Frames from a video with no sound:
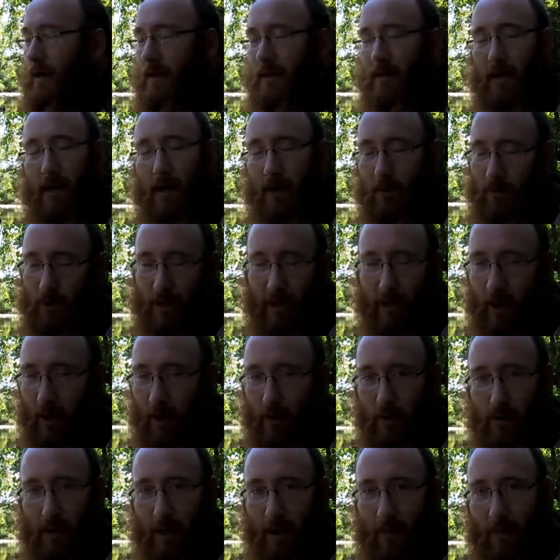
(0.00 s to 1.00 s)
They don't really
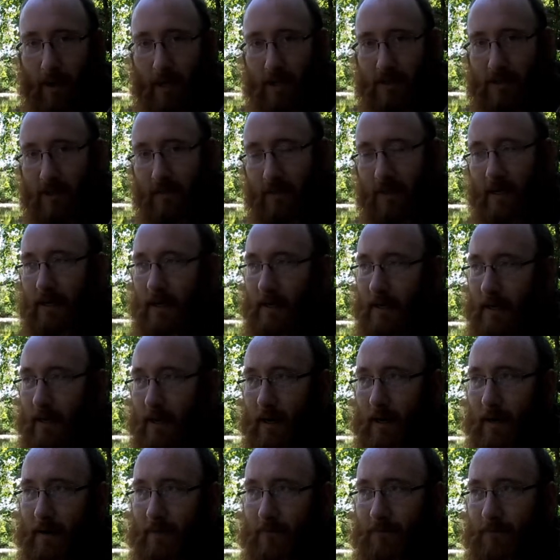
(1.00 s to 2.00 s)
hurt that much. I mean,
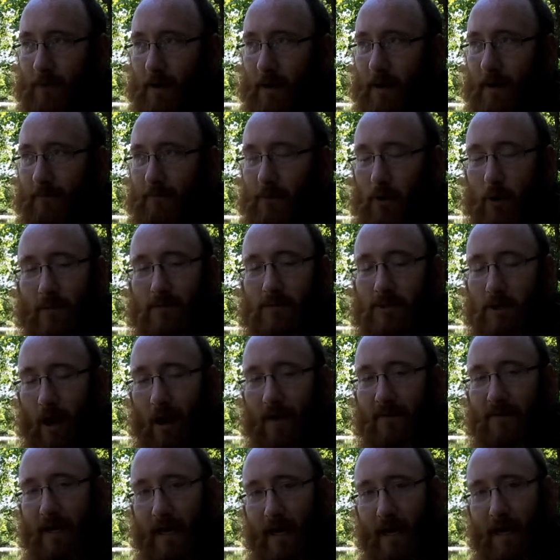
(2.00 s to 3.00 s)
if you have
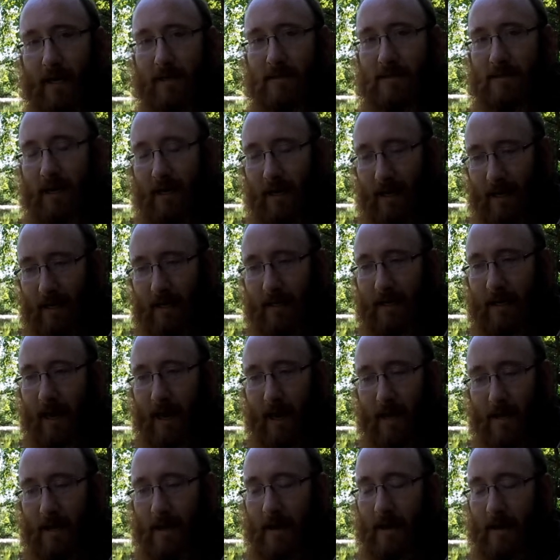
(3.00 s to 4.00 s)
soft hands,
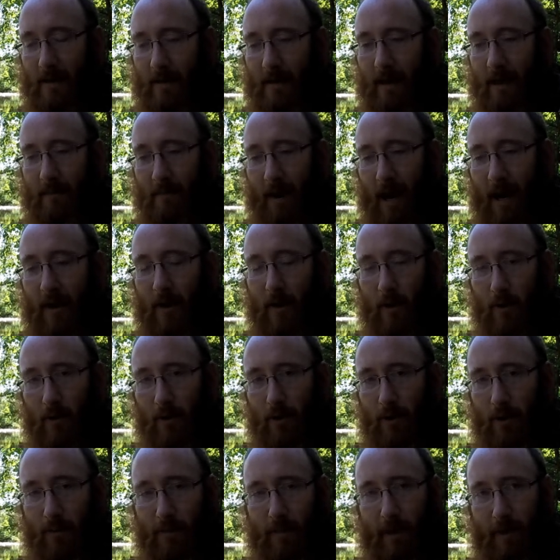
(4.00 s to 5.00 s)
yeah, they might hurt a
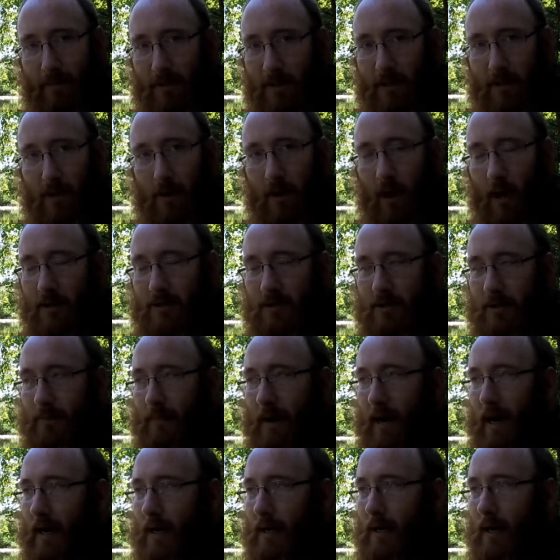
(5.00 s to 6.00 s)
little bit, but they're not too
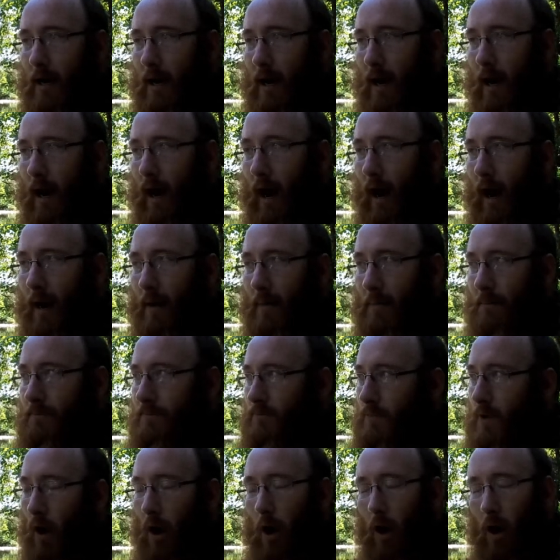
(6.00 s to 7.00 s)
bad.
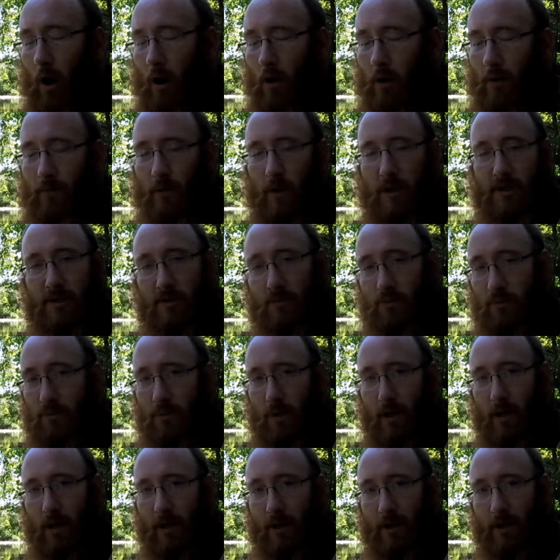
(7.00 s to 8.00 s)
All of which is
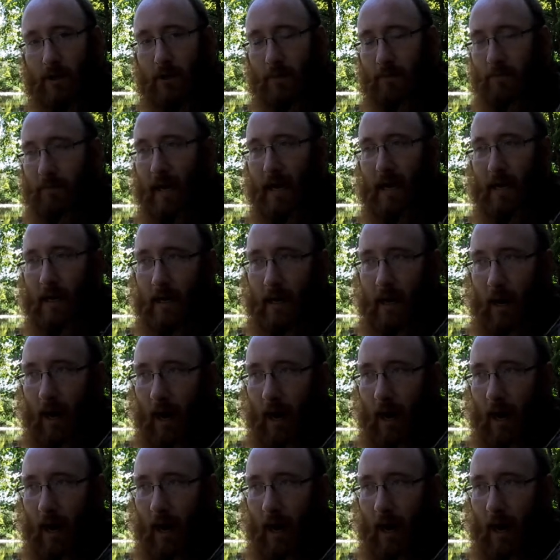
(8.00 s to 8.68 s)
really good bait.